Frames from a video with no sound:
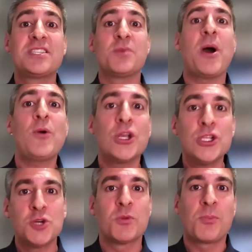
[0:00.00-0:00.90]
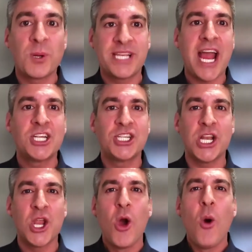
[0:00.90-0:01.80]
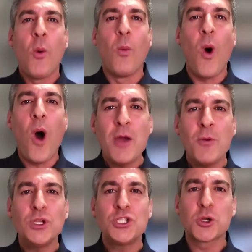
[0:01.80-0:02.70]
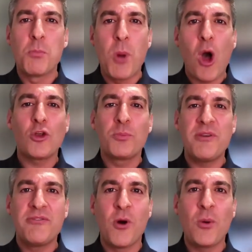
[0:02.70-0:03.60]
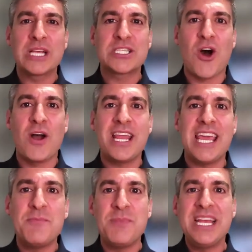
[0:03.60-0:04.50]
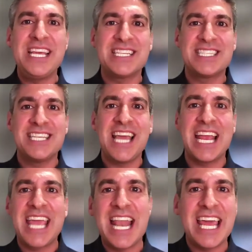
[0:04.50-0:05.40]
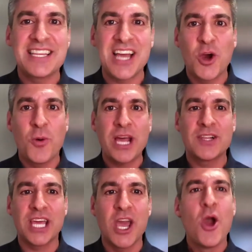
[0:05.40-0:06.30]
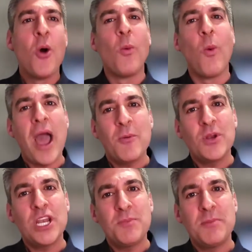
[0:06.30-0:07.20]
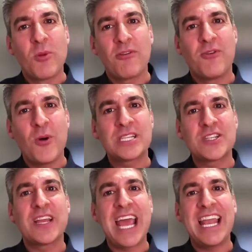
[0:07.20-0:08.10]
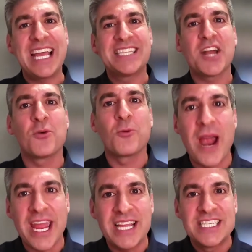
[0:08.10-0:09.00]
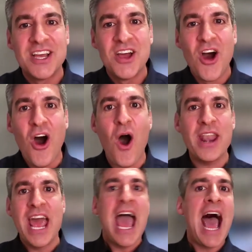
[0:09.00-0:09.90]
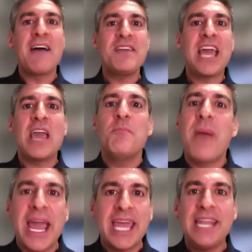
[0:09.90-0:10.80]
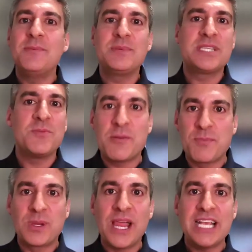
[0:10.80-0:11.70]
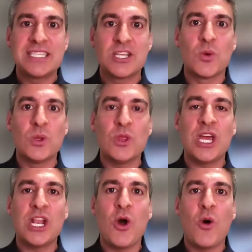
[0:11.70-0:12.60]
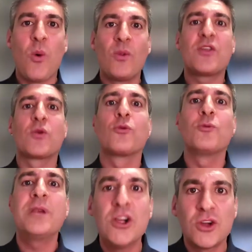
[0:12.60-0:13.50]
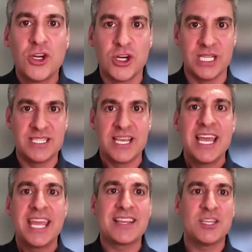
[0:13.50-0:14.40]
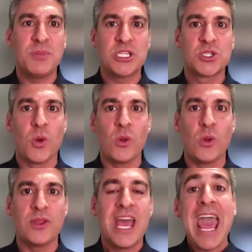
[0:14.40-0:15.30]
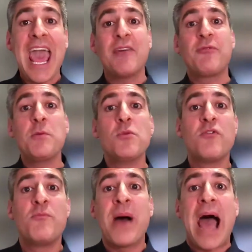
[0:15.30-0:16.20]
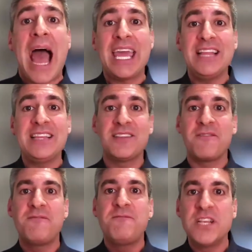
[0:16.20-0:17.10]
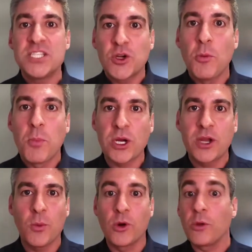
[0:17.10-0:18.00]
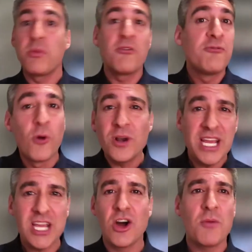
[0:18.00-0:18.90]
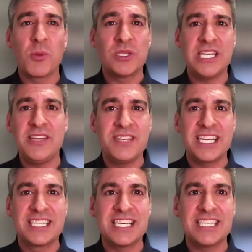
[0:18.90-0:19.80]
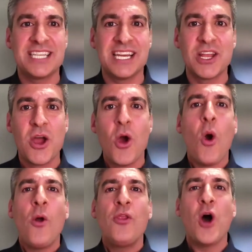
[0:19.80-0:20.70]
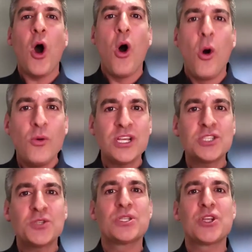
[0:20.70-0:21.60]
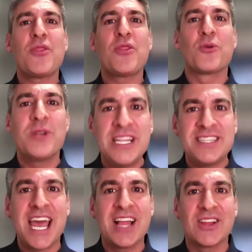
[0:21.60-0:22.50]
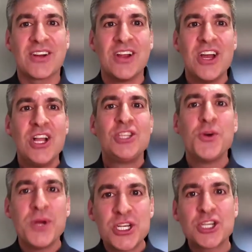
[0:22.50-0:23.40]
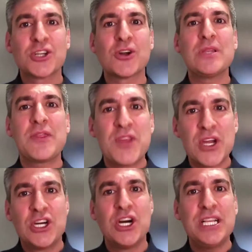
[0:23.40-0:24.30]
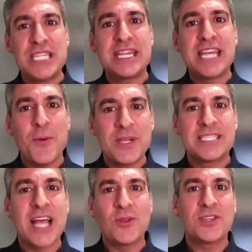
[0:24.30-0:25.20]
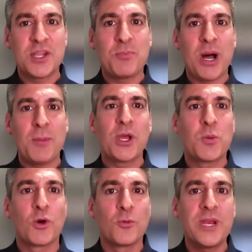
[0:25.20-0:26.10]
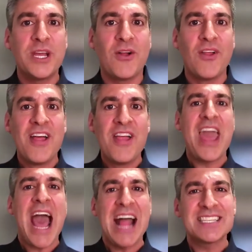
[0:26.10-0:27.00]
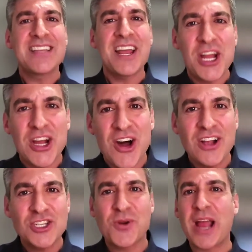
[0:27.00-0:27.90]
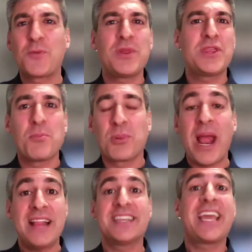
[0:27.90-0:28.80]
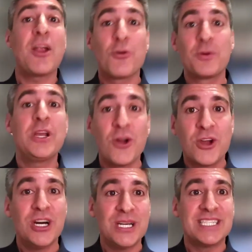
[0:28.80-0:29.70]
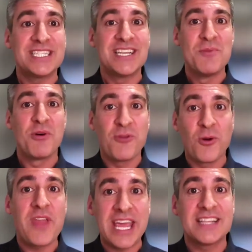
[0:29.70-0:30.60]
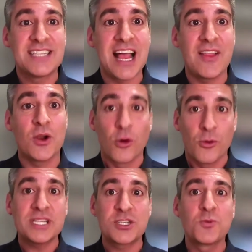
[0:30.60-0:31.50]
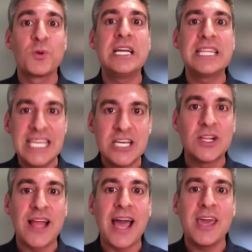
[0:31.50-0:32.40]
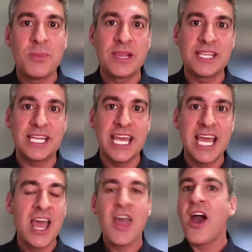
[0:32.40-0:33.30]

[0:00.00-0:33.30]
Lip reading: if it's about consumer protection, why would your model be focused on immediacy and getting it done quickly? Why wouldn't it be more focused on getting it done right? On having a mechanism in place that only the real goods get to be sold. And if we move back into the physical market world, before e-commerce even existed, the onus was on the retailer to ensure that the goods that they would sell to the public were real. They had to sign a contract with the brand to get real goods before they could sell it or risk real legal liability.